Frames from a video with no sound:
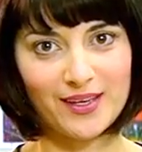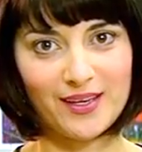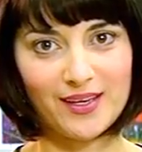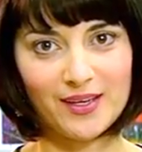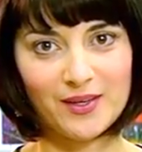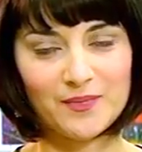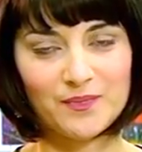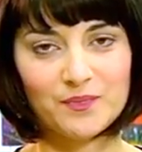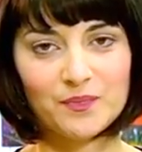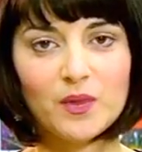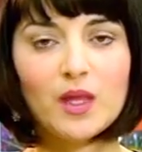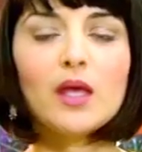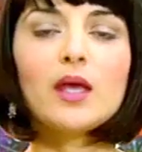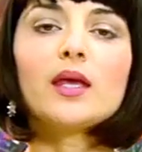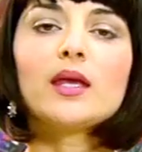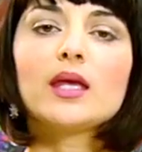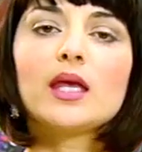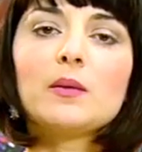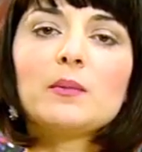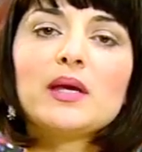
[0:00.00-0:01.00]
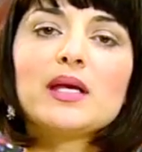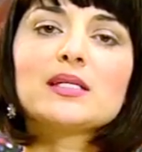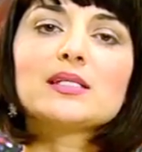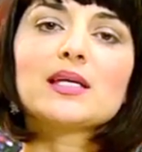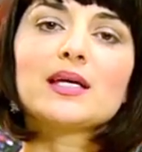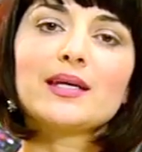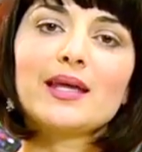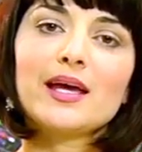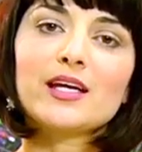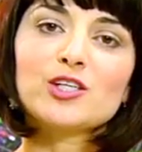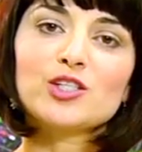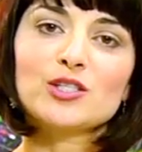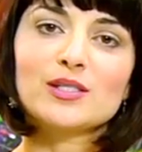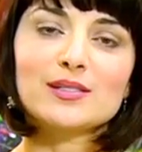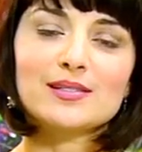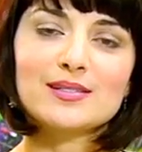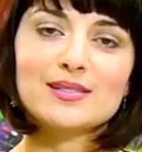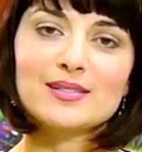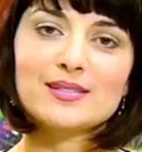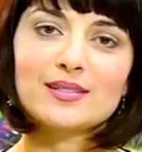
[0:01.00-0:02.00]
E. He makes
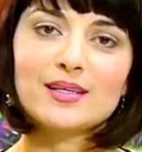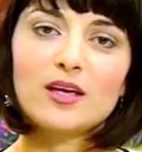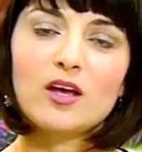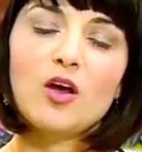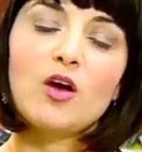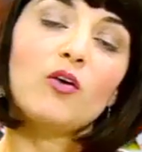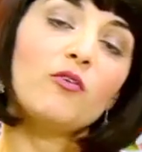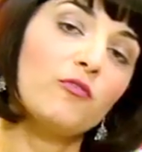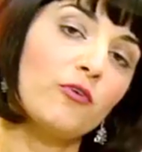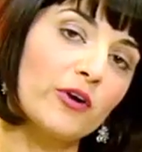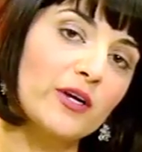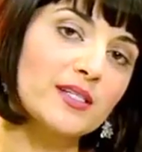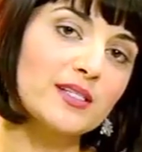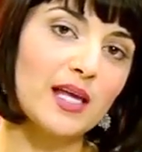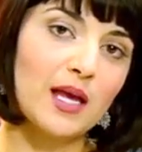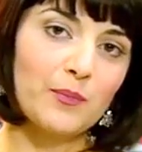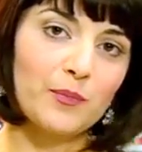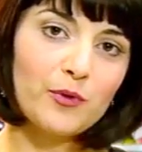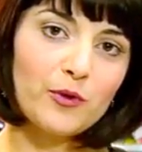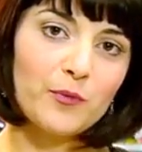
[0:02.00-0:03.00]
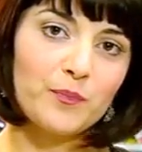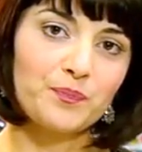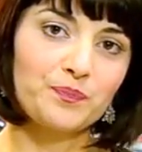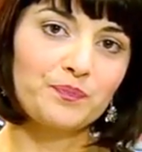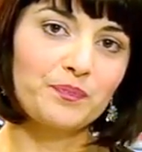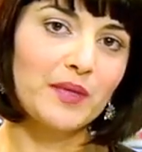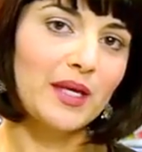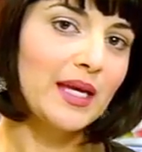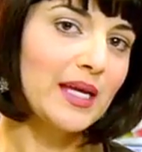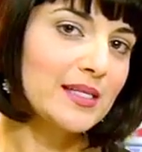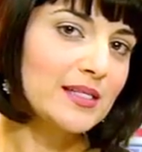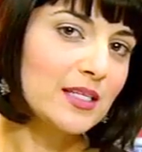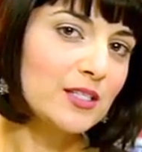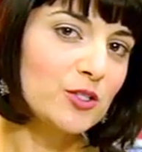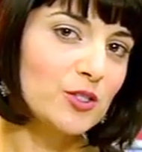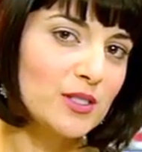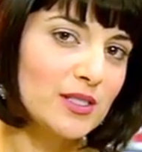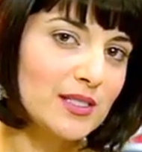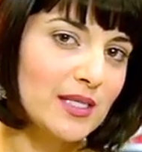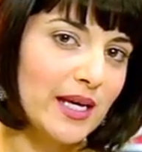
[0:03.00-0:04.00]
connections. For example, his
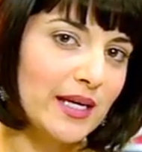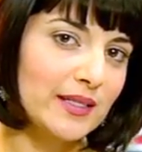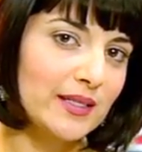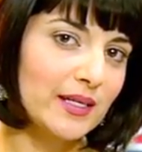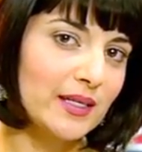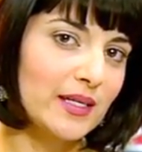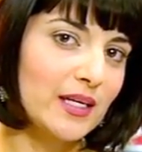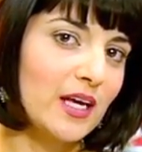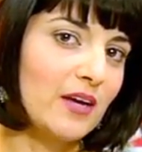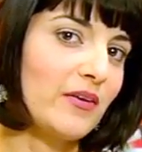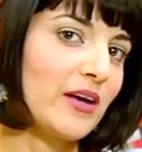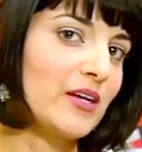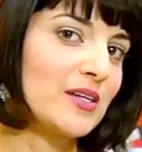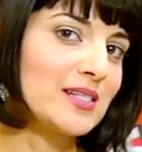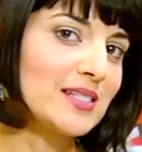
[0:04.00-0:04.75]
understanding of how